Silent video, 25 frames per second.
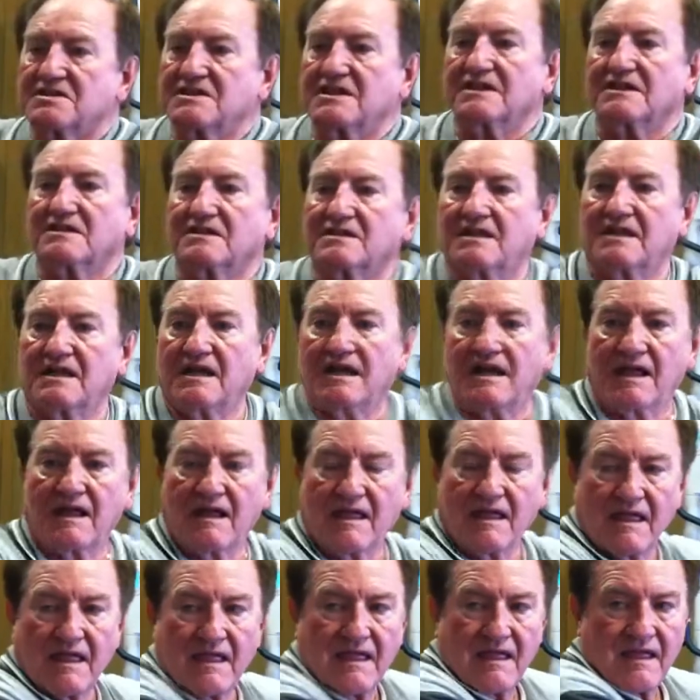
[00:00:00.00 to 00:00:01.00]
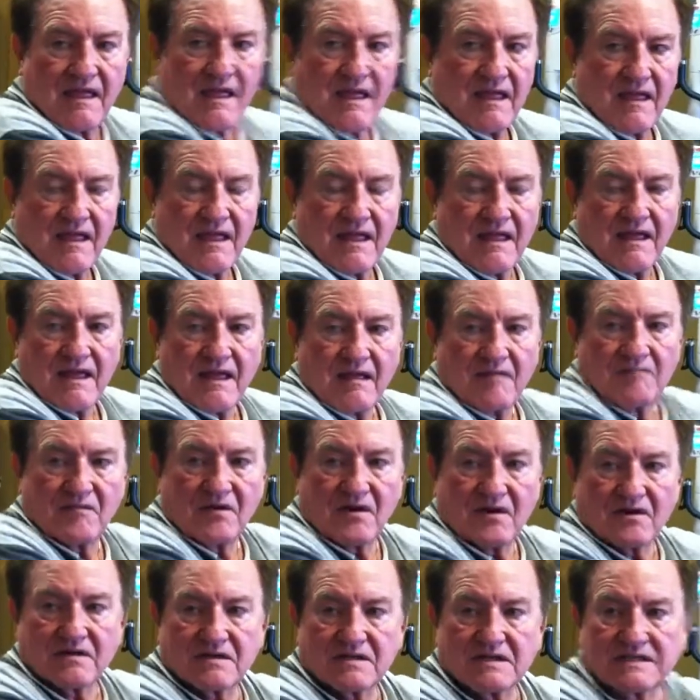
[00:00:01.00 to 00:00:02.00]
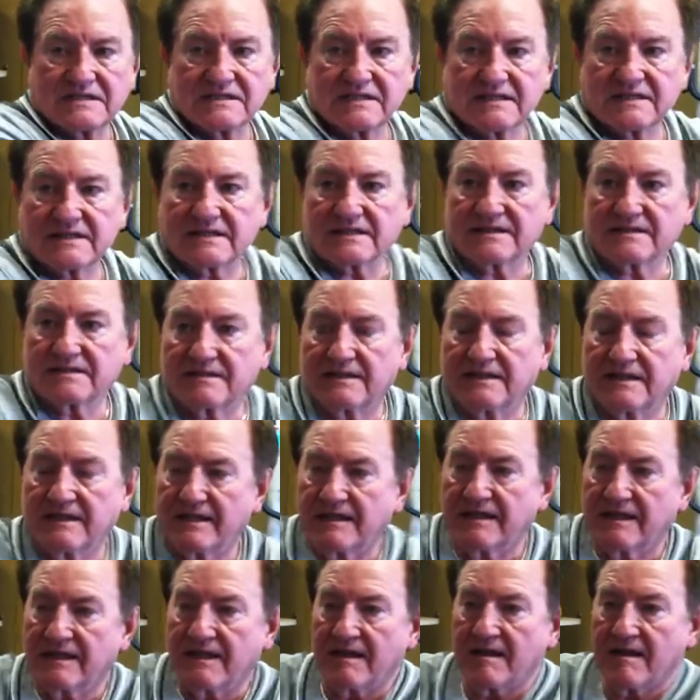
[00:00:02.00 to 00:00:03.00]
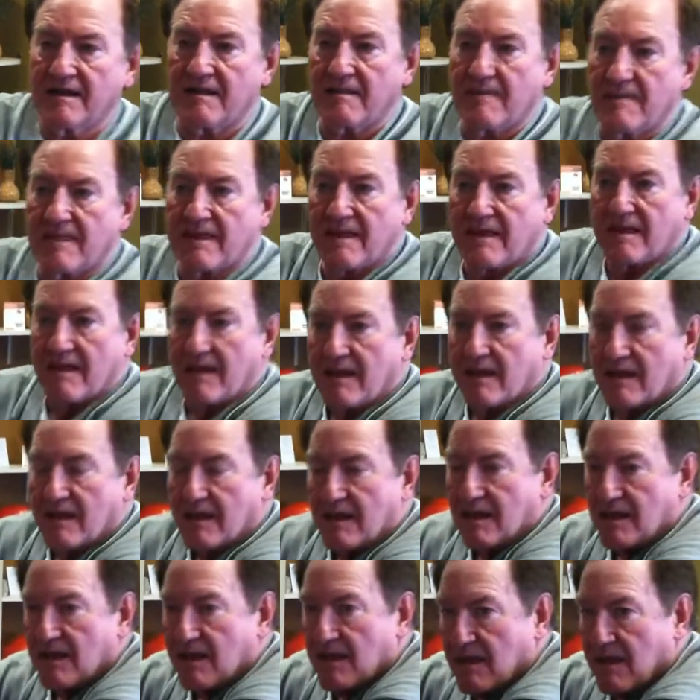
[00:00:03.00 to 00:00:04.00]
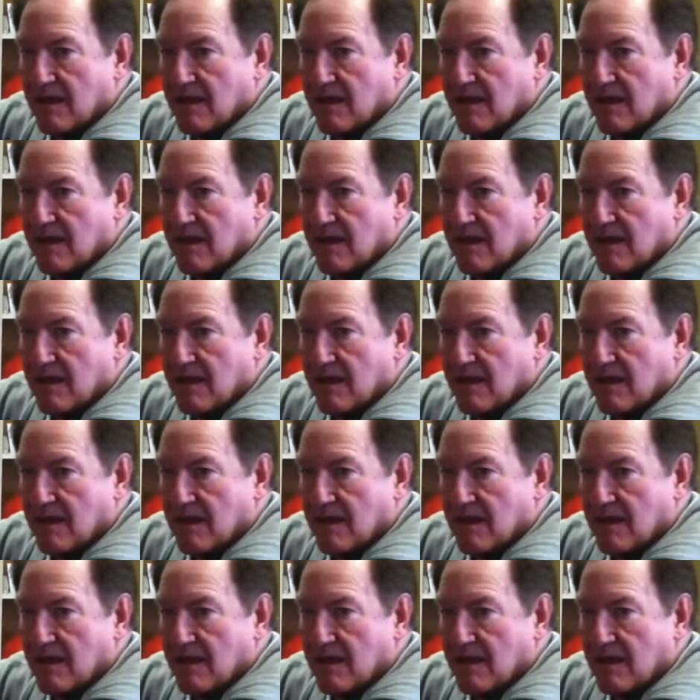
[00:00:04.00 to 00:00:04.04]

you serious? March 6th. Good golly.